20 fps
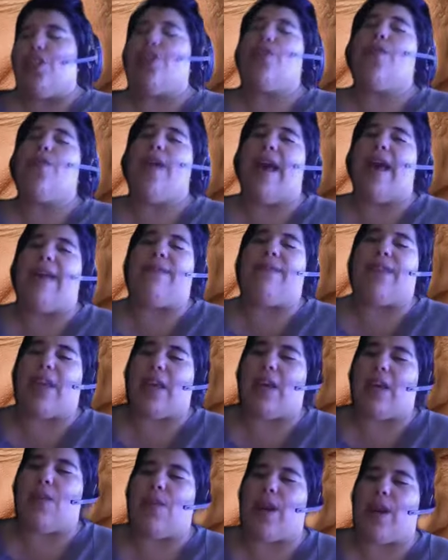too
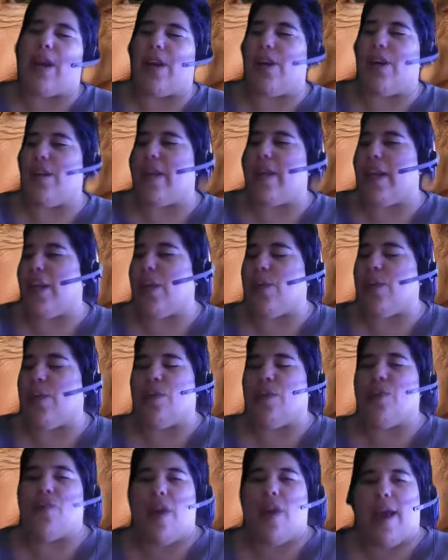heavy, where you like you
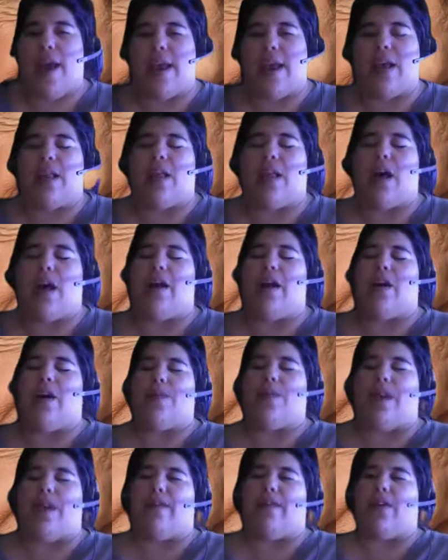were crying a lot or
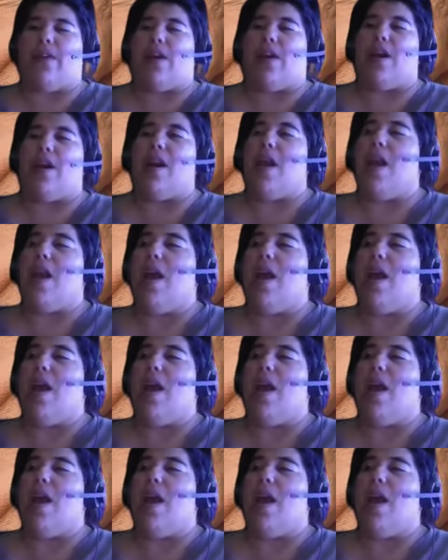whatever.